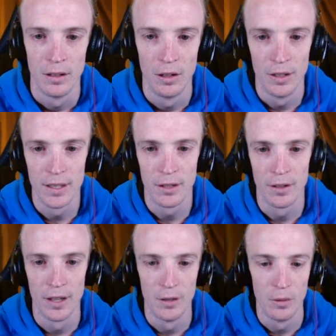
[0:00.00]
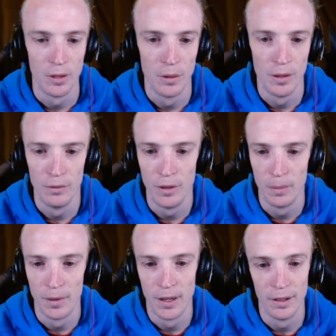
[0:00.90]
Oh, this has got that annoying coin
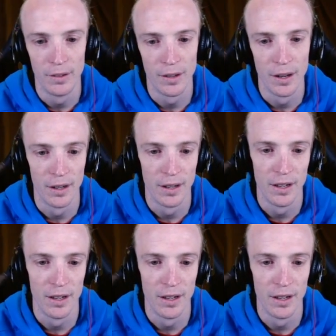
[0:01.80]
flip thing, discarding an